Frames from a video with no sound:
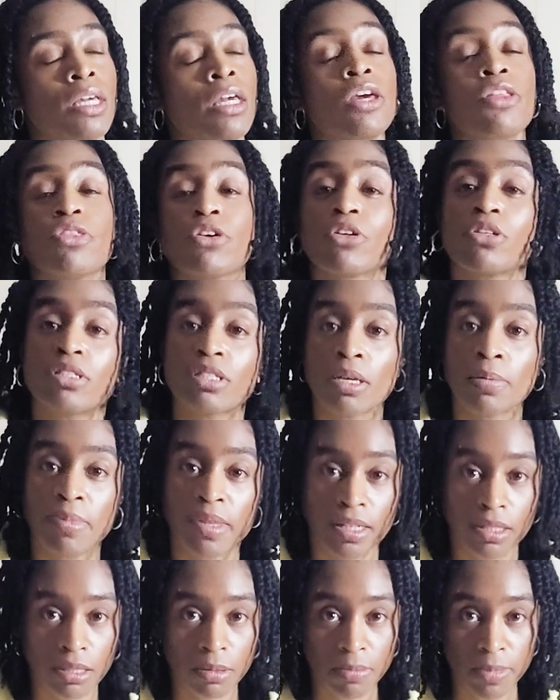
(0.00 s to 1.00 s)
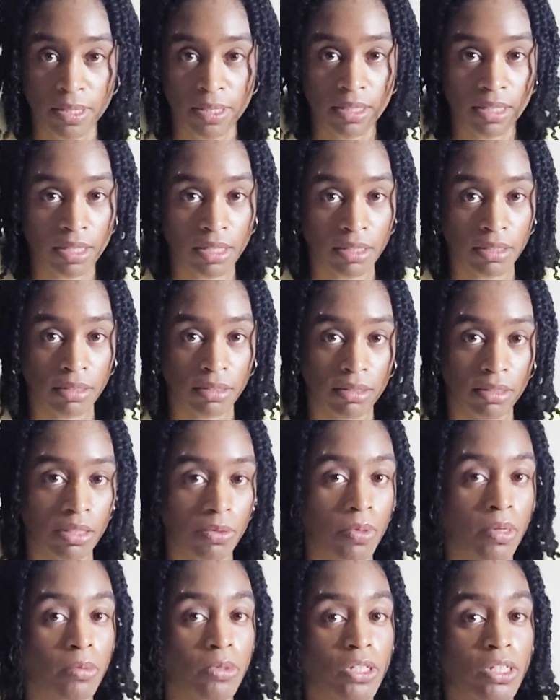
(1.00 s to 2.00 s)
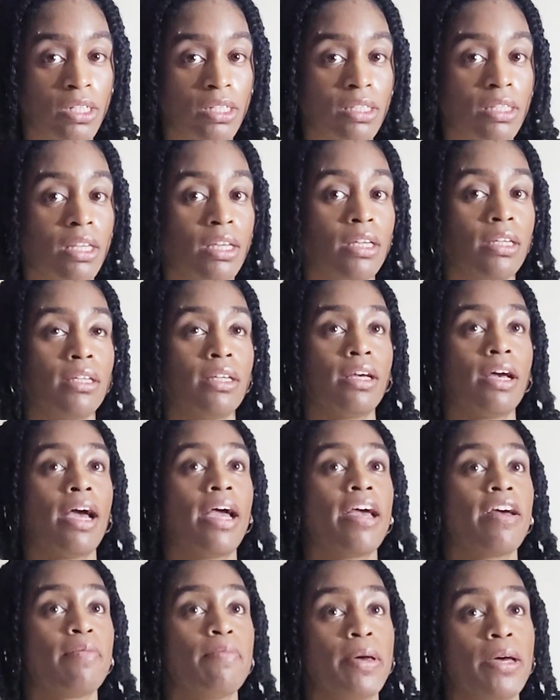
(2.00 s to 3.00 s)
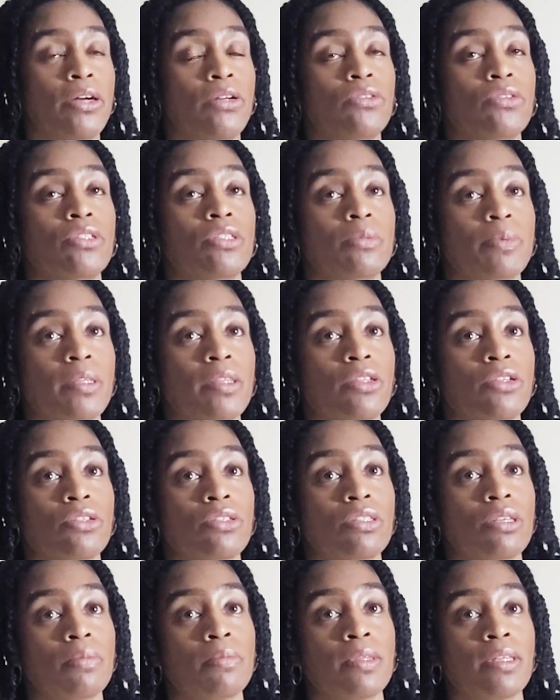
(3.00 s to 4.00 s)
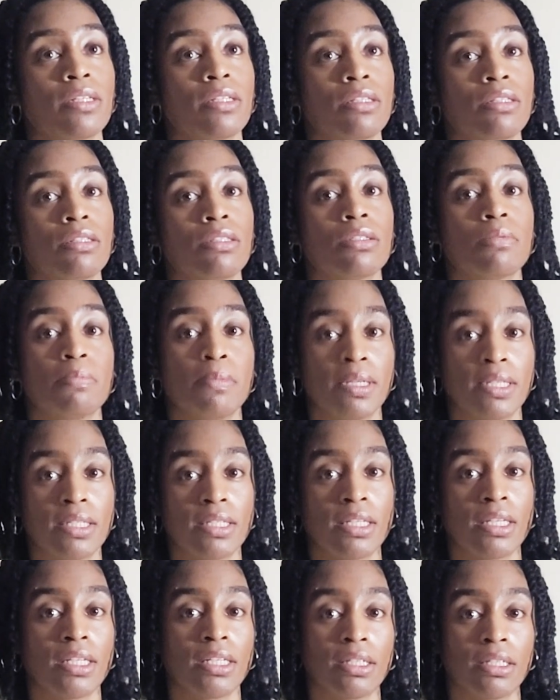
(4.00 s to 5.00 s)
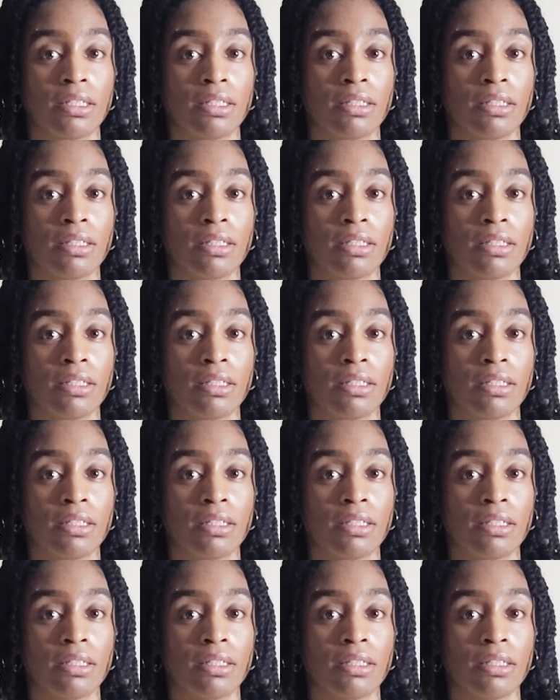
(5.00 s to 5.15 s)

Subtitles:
there's some that's missing, is what I'm trying to say. I have boundaries, but there's some that's missing.